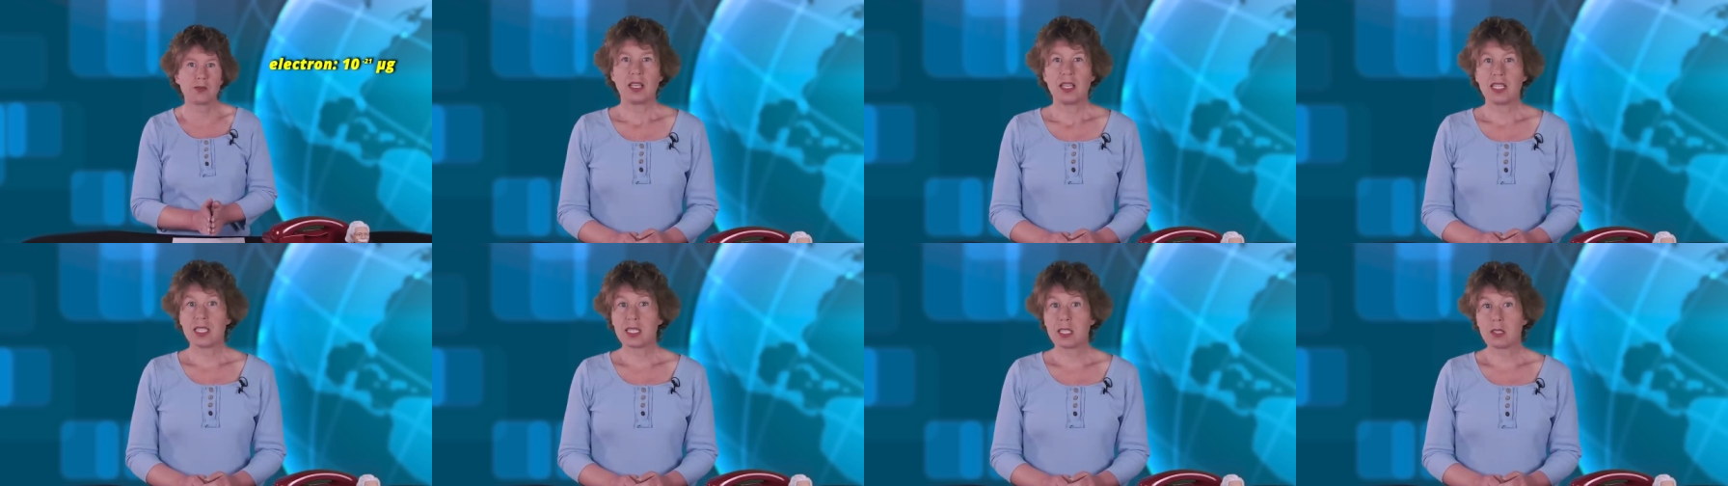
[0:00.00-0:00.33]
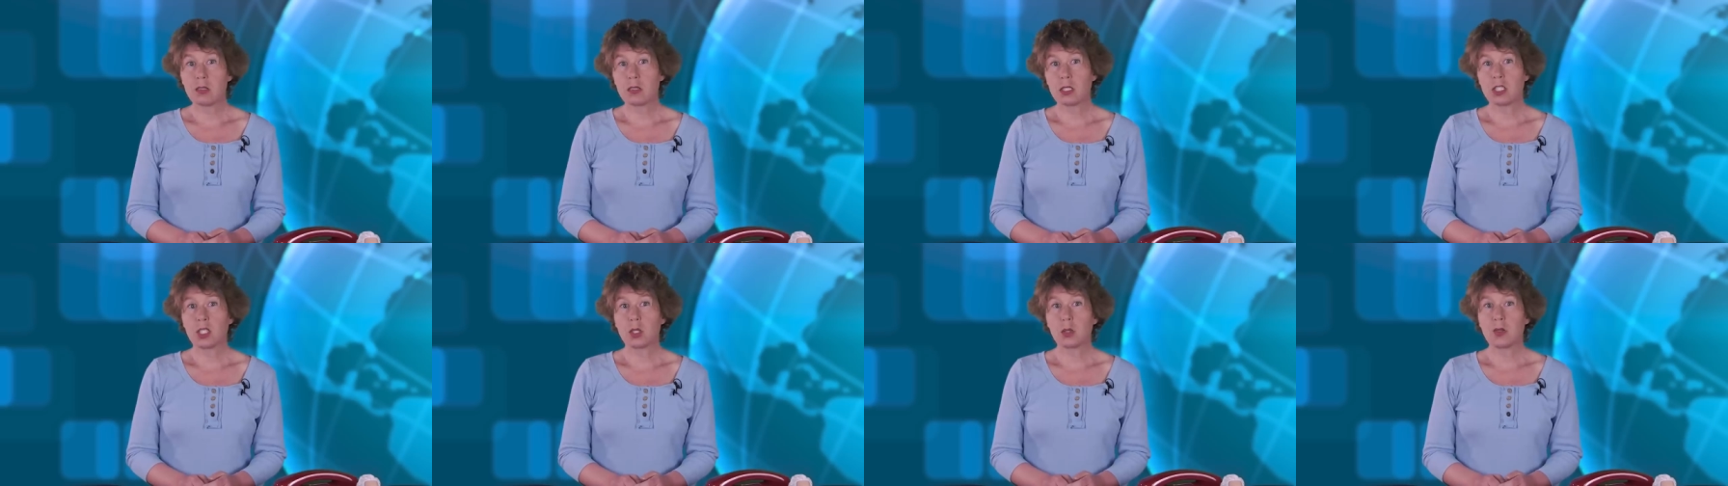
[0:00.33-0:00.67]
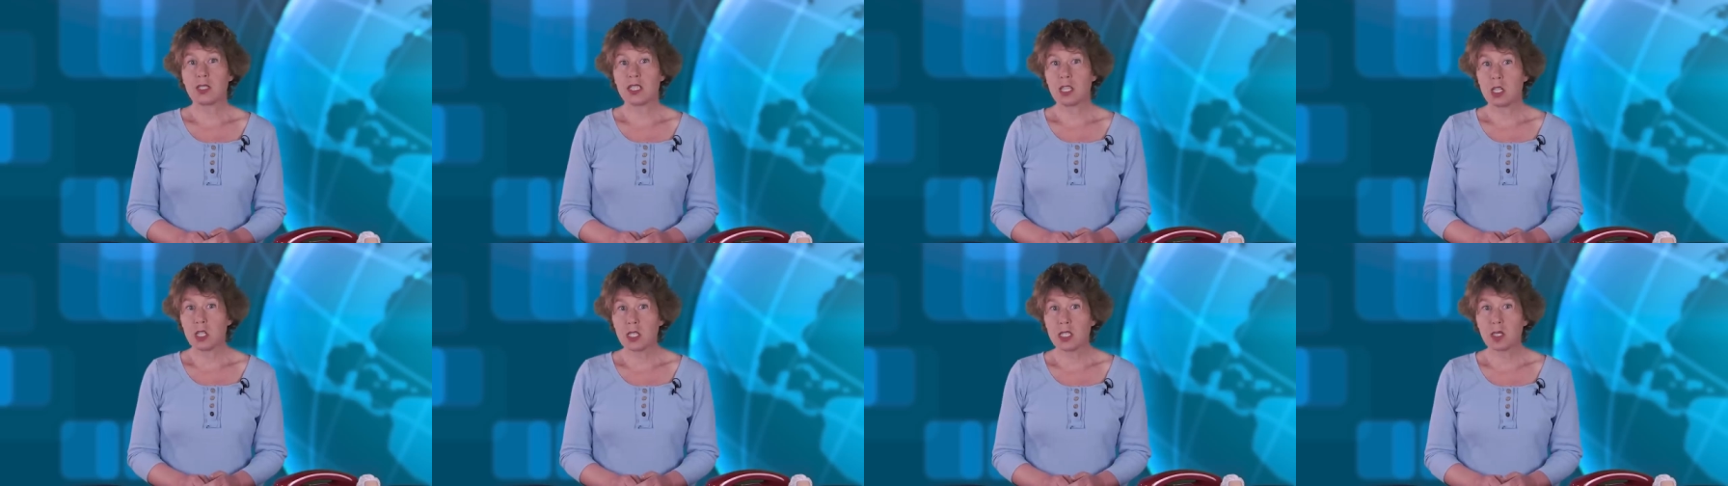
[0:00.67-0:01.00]
It's
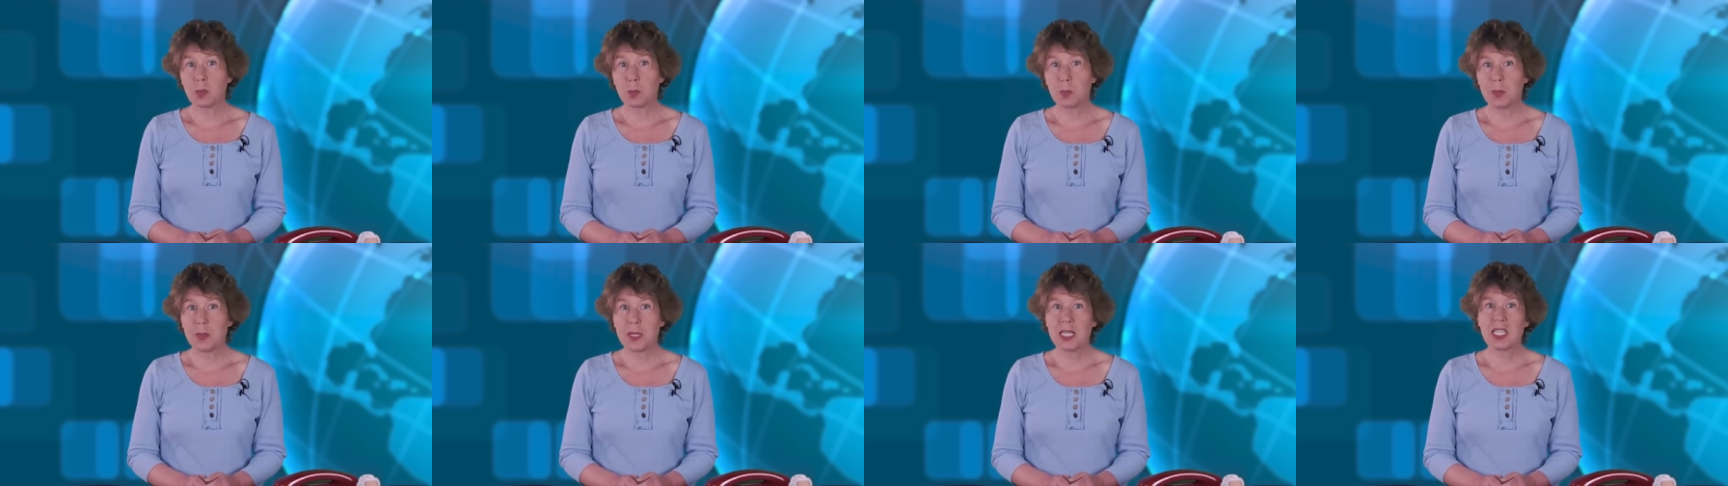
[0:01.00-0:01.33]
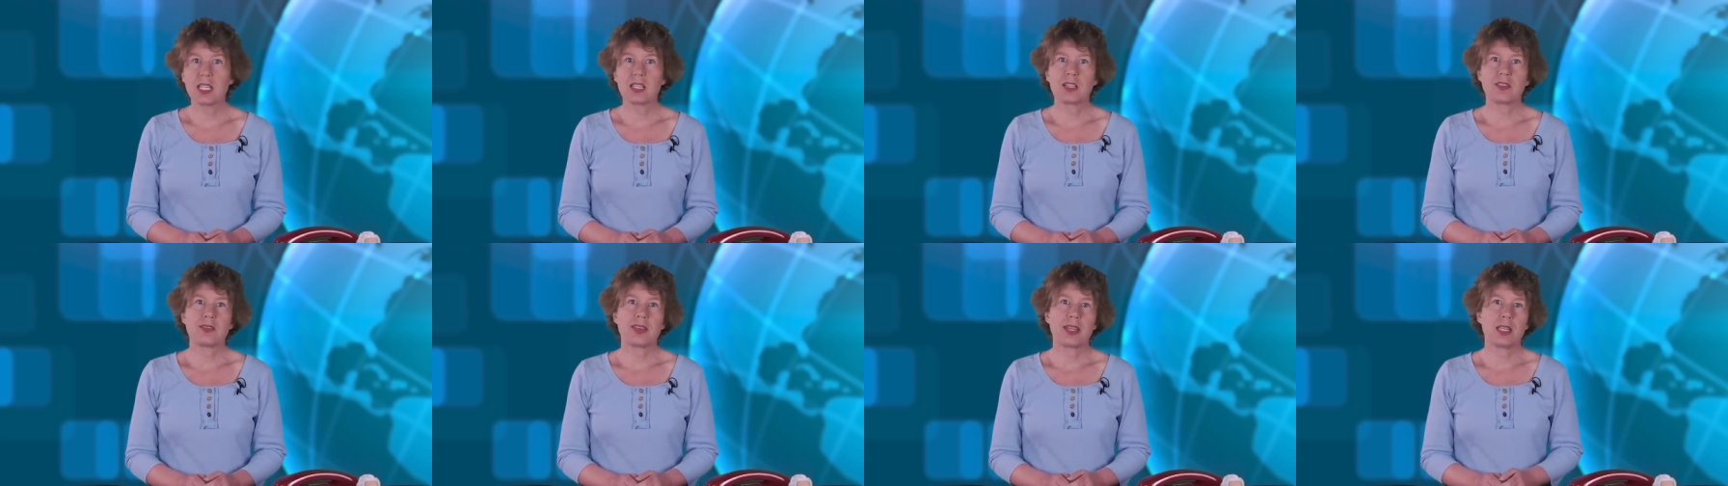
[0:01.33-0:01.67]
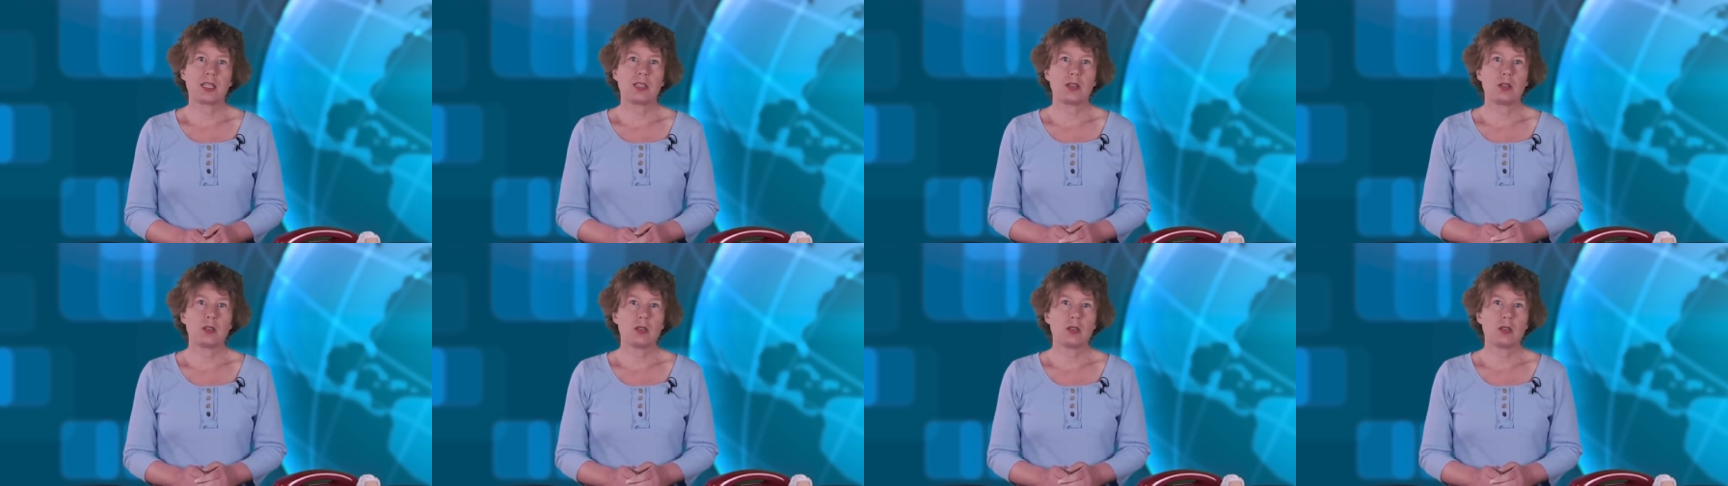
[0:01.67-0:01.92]
also a lot bigger than